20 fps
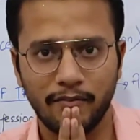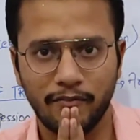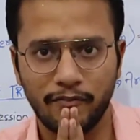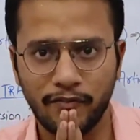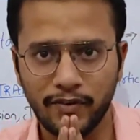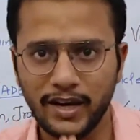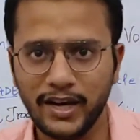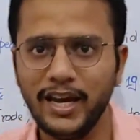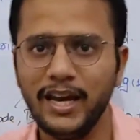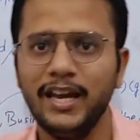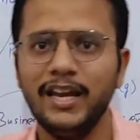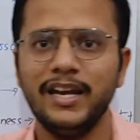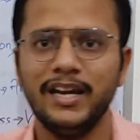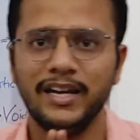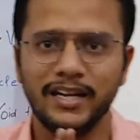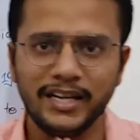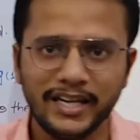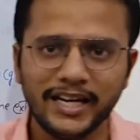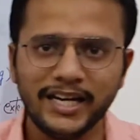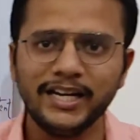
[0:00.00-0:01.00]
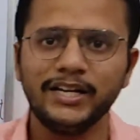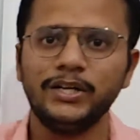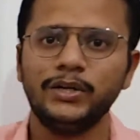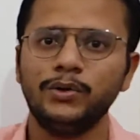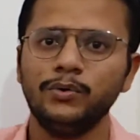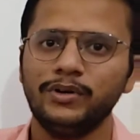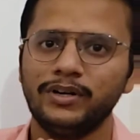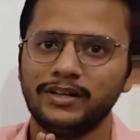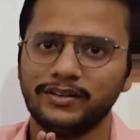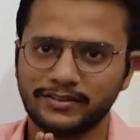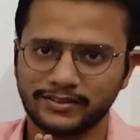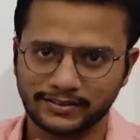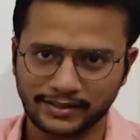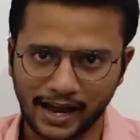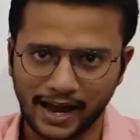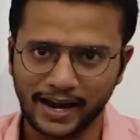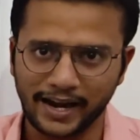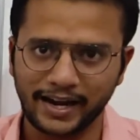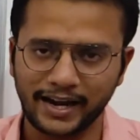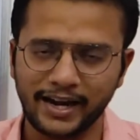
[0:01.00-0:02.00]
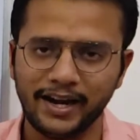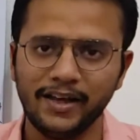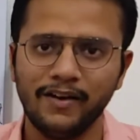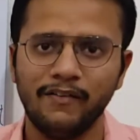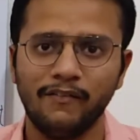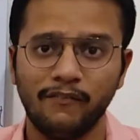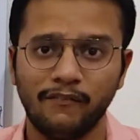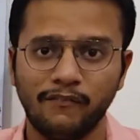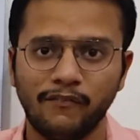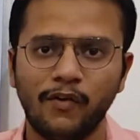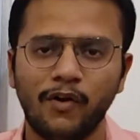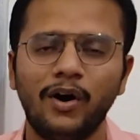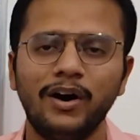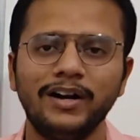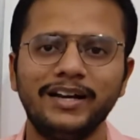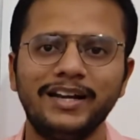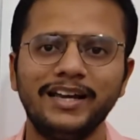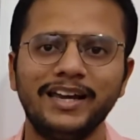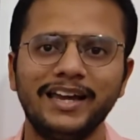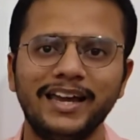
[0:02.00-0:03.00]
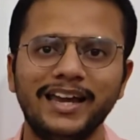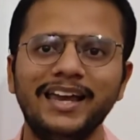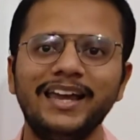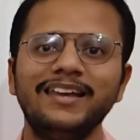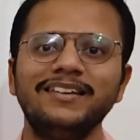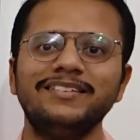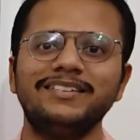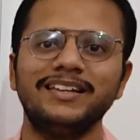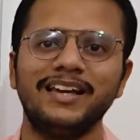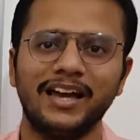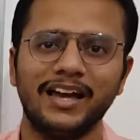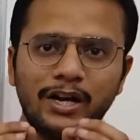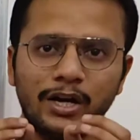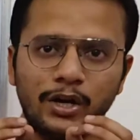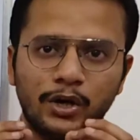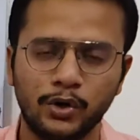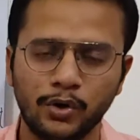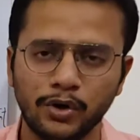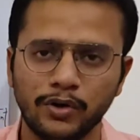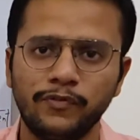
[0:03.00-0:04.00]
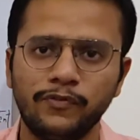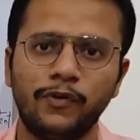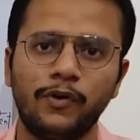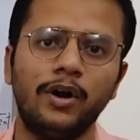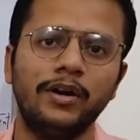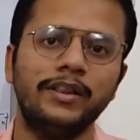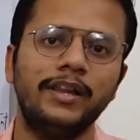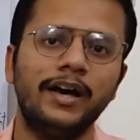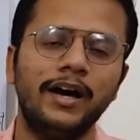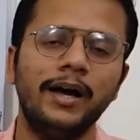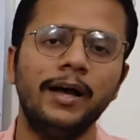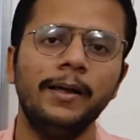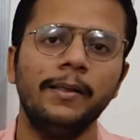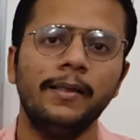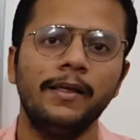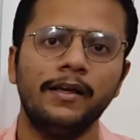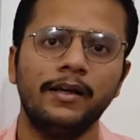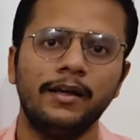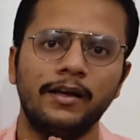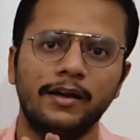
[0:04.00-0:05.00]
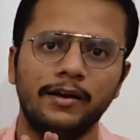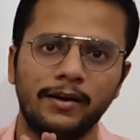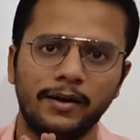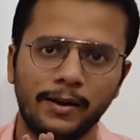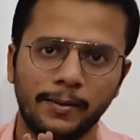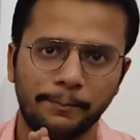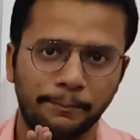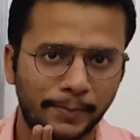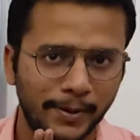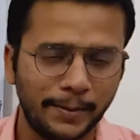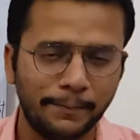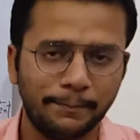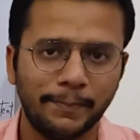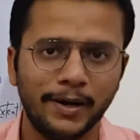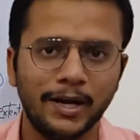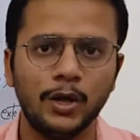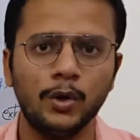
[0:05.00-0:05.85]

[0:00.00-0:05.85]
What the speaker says: we need to decide what is good for the people